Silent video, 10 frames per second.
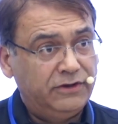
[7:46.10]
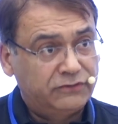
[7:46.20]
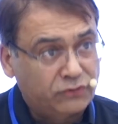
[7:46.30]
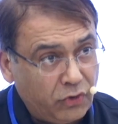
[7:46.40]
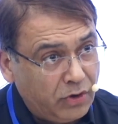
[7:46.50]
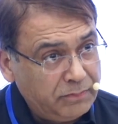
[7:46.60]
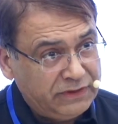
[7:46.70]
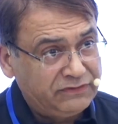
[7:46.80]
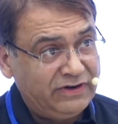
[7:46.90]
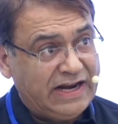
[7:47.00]
Scope
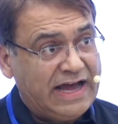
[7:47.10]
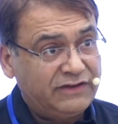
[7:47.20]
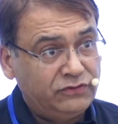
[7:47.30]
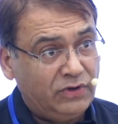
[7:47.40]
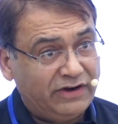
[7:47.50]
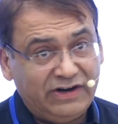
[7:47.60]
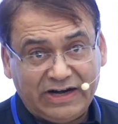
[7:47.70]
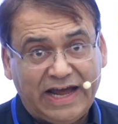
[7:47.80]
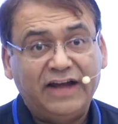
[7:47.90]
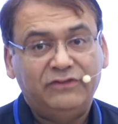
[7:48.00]
is relaxed, you are
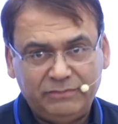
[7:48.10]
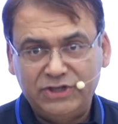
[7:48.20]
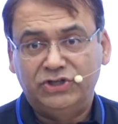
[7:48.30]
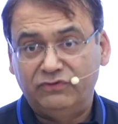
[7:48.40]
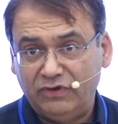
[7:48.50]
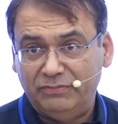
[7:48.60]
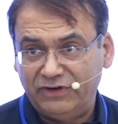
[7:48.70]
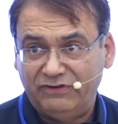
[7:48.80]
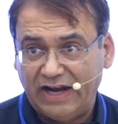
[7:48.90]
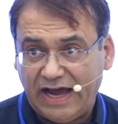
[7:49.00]
relaxed, patient will
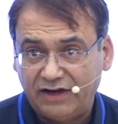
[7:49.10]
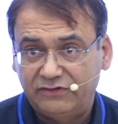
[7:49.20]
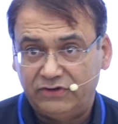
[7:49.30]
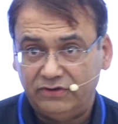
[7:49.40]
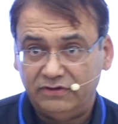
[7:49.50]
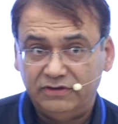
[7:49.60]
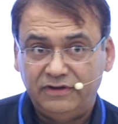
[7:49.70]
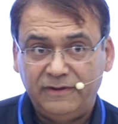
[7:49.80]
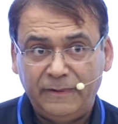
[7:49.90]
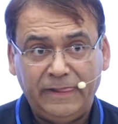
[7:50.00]
be relaxed too.
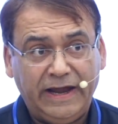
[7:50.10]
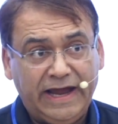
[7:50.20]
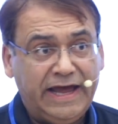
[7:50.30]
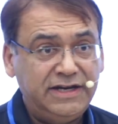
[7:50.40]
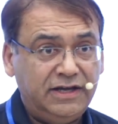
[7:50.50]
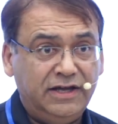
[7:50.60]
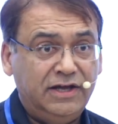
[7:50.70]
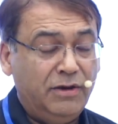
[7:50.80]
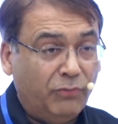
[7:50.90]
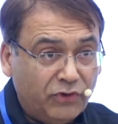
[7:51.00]
And
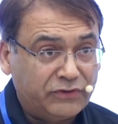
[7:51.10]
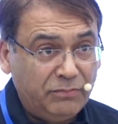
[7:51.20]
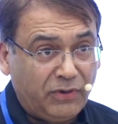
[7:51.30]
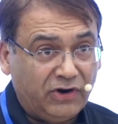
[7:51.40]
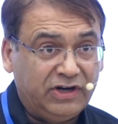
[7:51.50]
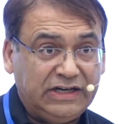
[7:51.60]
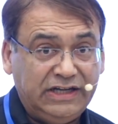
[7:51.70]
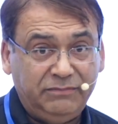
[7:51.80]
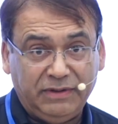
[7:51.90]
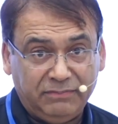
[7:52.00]
most
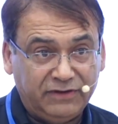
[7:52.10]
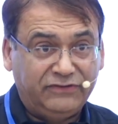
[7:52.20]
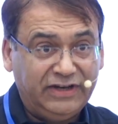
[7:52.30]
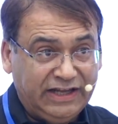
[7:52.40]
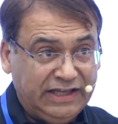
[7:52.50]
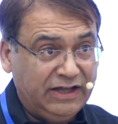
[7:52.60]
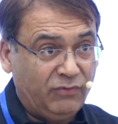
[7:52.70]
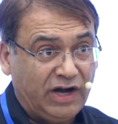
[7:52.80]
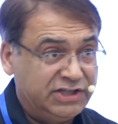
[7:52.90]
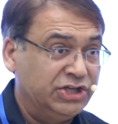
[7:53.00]
importantly, people sitting here
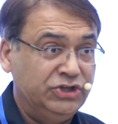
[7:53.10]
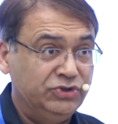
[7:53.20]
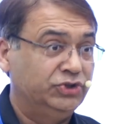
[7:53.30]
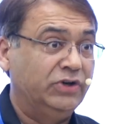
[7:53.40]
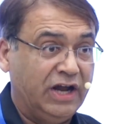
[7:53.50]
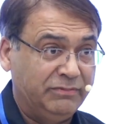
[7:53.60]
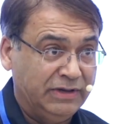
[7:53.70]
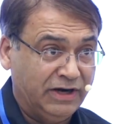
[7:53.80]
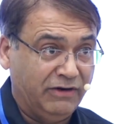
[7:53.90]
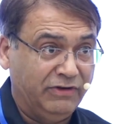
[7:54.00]
watching you should not
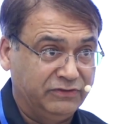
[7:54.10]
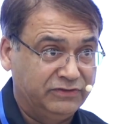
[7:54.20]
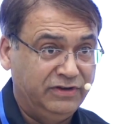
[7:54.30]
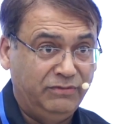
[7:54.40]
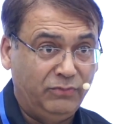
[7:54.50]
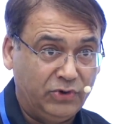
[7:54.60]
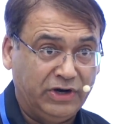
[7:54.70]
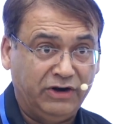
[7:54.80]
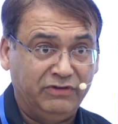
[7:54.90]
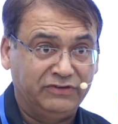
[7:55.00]
be nervous, more
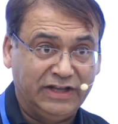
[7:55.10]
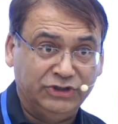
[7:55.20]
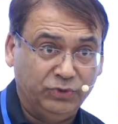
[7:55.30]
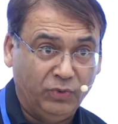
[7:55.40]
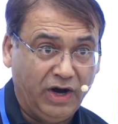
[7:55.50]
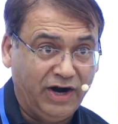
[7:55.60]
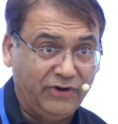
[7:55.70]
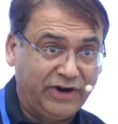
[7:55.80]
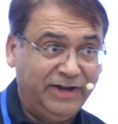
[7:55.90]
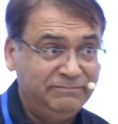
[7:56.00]
nervous than you
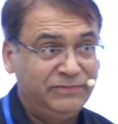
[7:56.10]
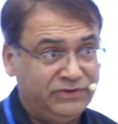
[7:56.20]
are, okay?